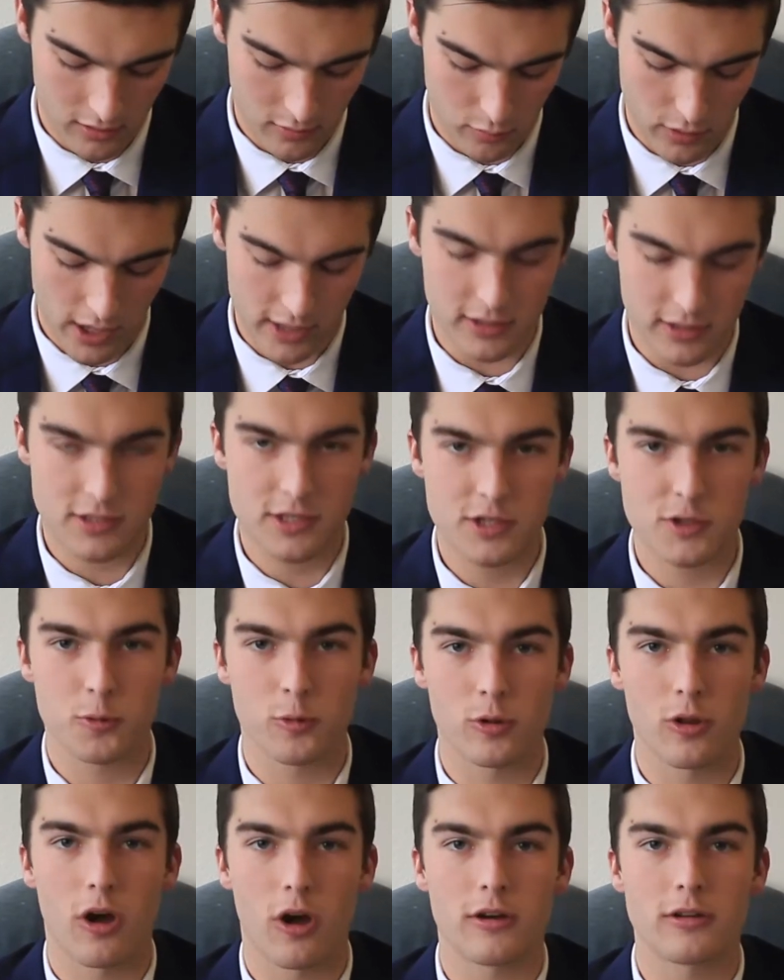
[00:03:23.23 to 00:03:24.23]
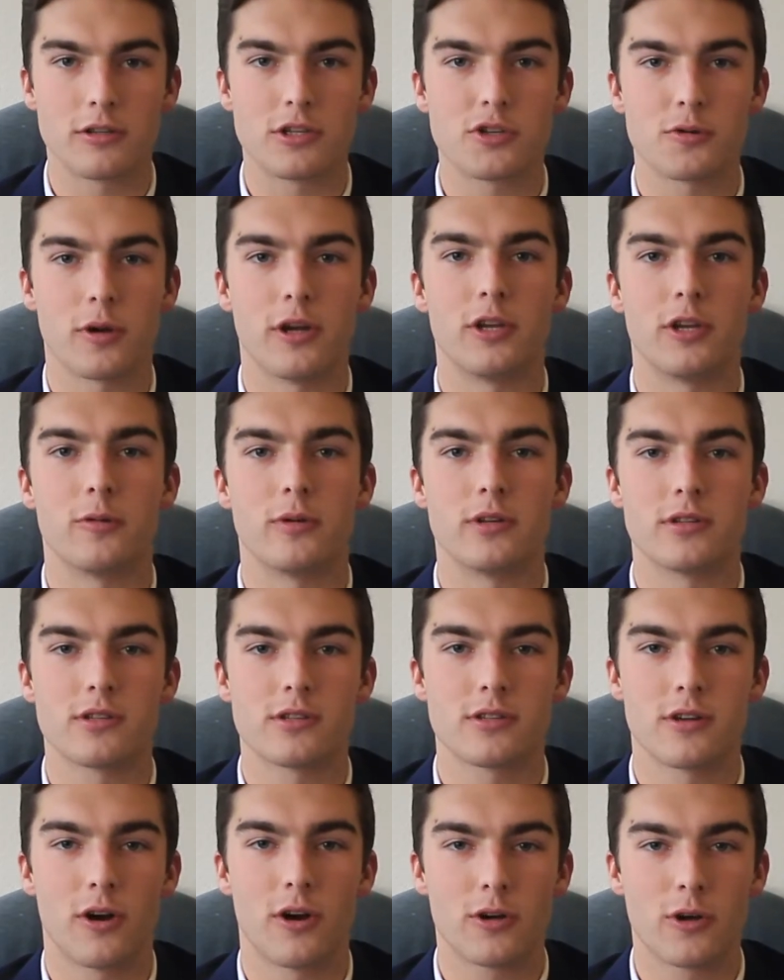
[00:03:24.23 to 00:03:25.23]
Practices were long and
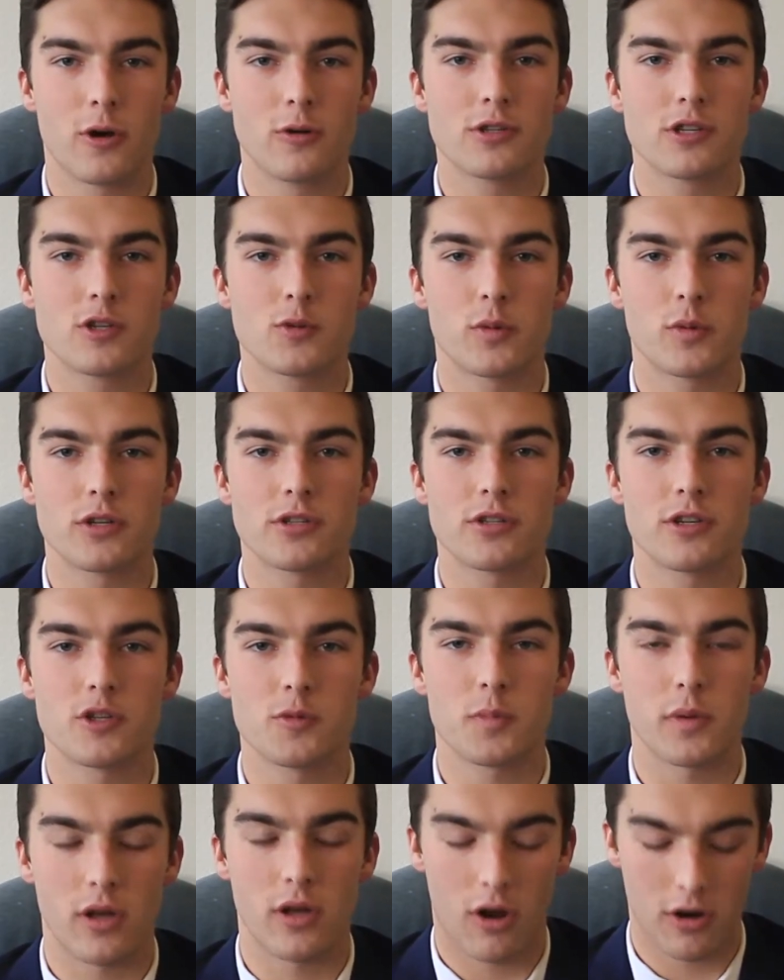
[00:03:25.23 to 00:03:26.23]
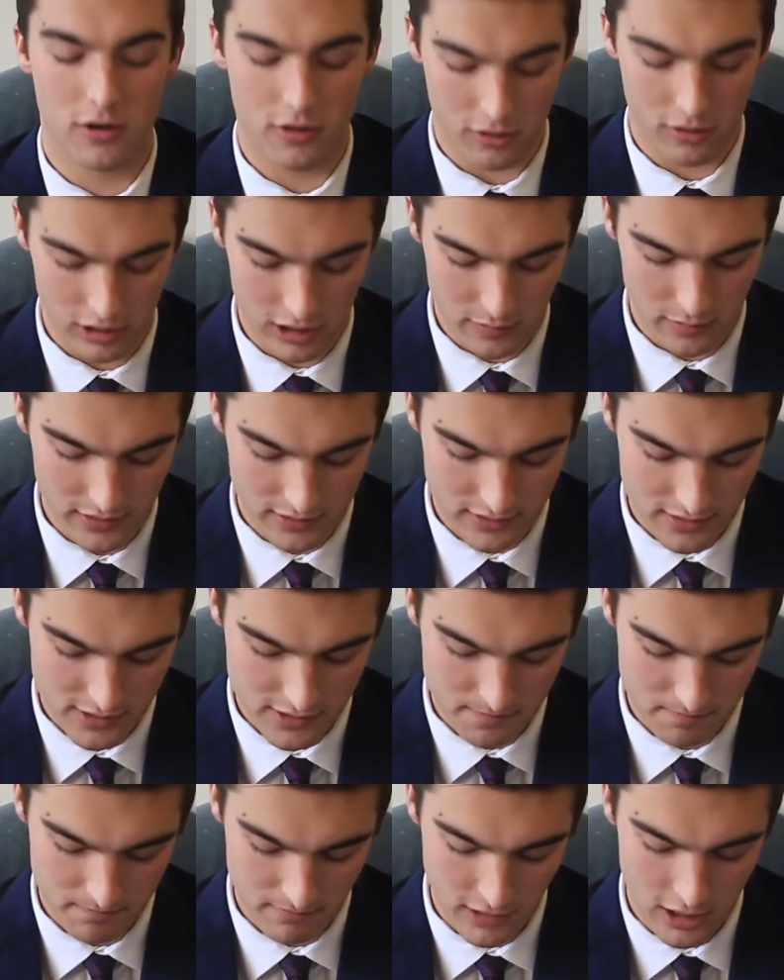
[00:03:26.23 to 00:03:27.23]
strenuous. Our coaches pushed us beyond our
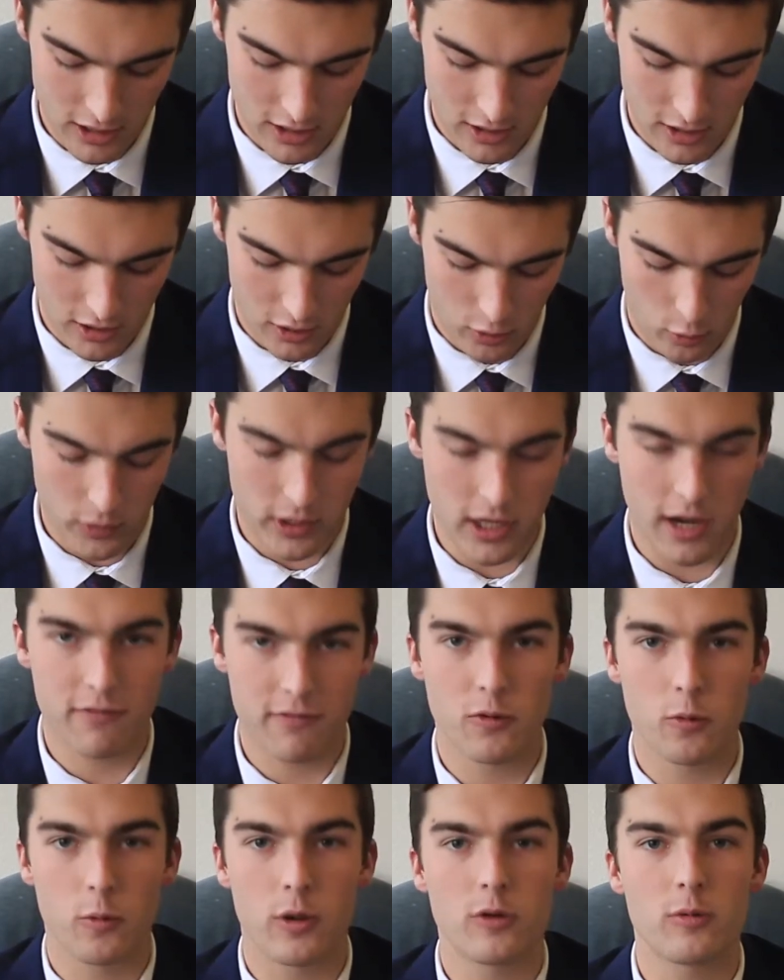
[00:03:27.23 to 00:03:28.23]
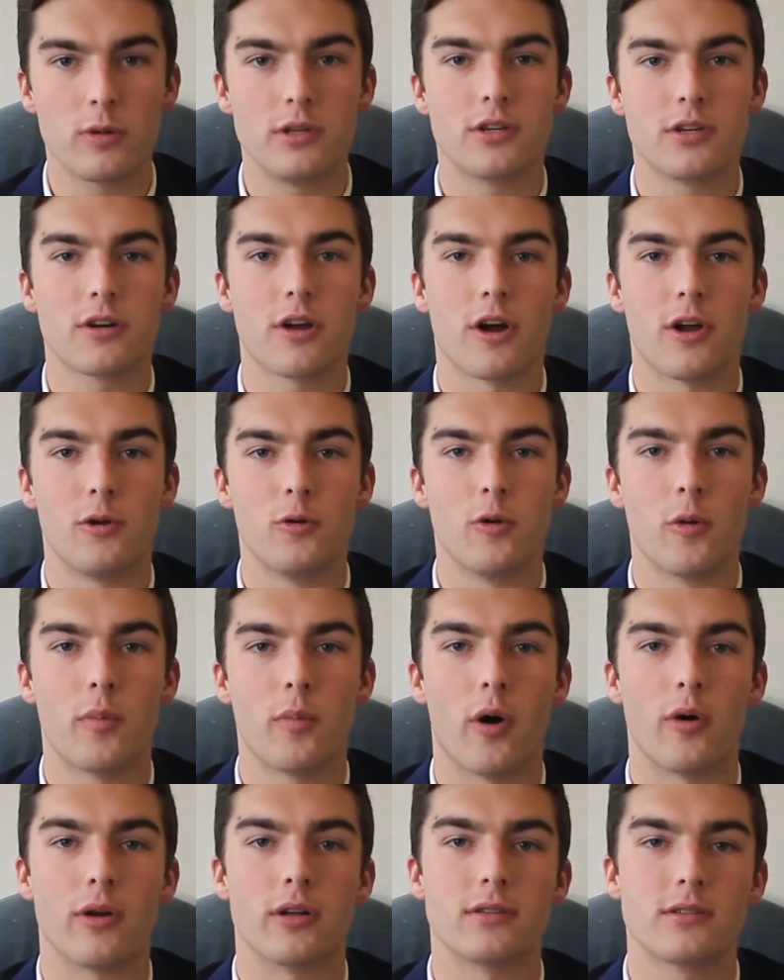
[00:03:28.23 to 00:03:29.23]
limits. Week after week, we took on new
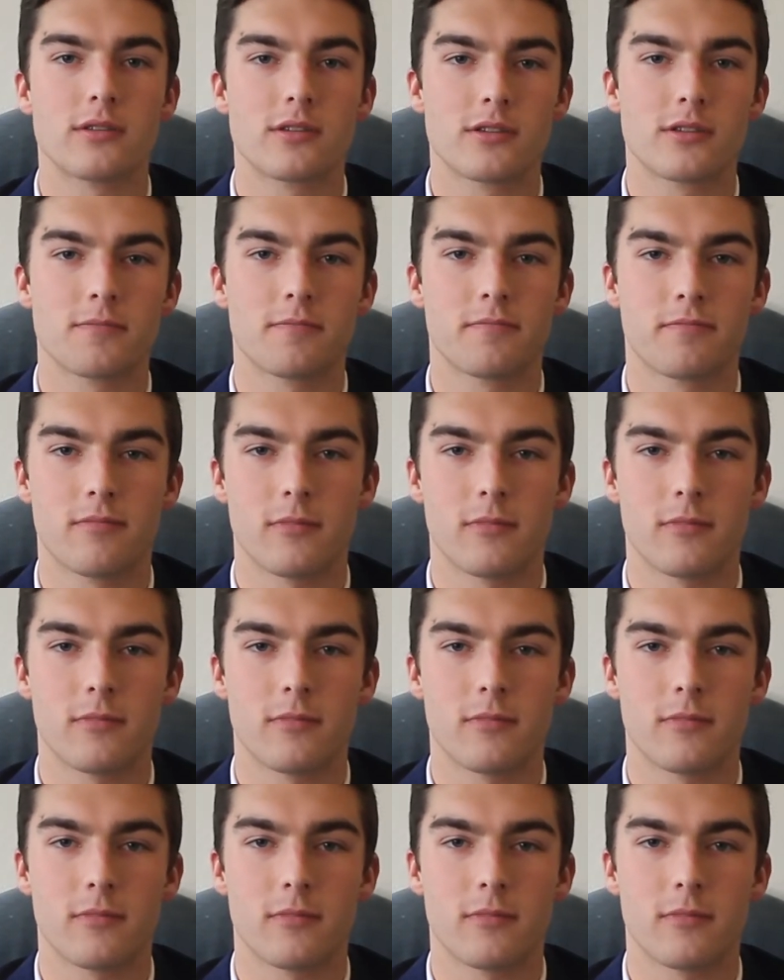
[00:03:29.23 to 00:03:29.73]
opponents.